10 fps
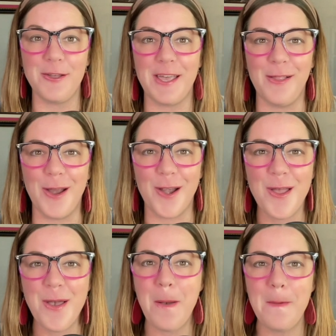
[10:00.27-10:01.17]
killer,
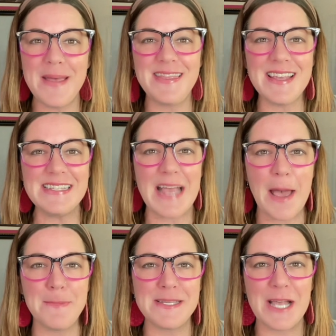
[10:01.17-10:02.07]
But this
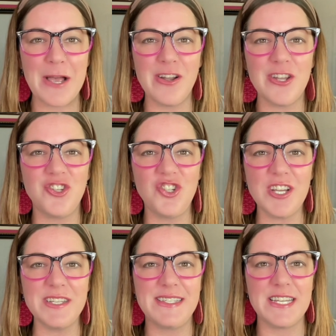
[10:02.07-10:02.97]
episode
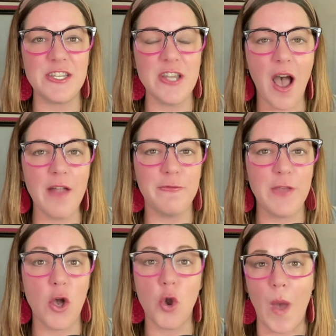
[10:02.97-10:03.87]
just did not
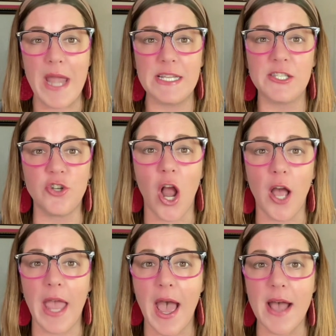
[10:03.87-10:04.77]
feel quite as
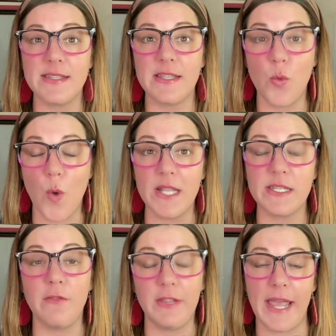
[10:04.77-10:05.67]
strong as the ones
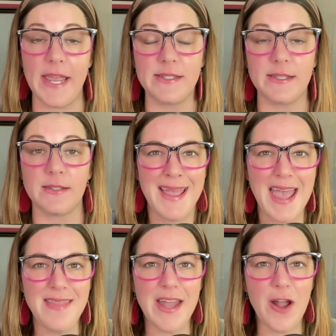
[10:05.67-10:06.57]
of late.
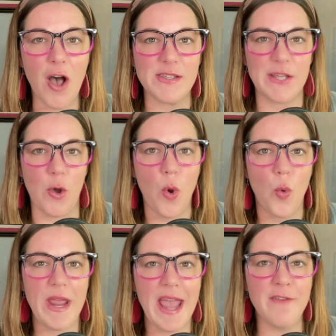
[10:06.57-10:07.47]
And then also,
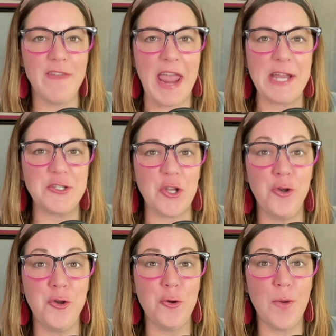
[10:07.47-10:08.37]
we have Angel,
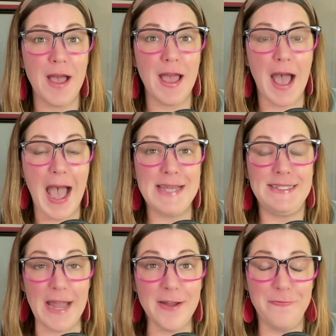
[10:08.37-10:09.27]
who
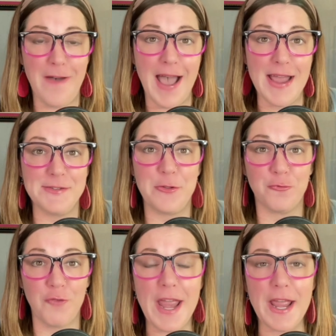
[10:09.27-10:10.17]
identifies the
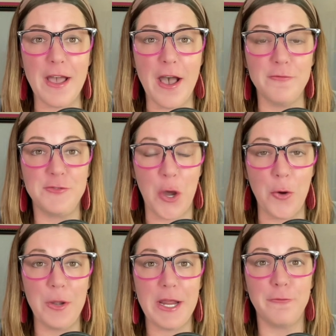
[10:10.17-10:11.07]
ring of
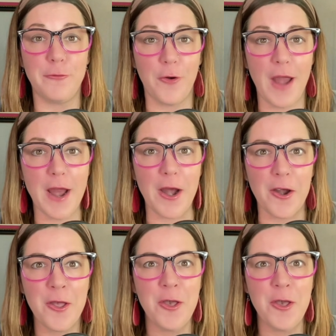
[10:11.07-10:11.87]
Tony Ferrer.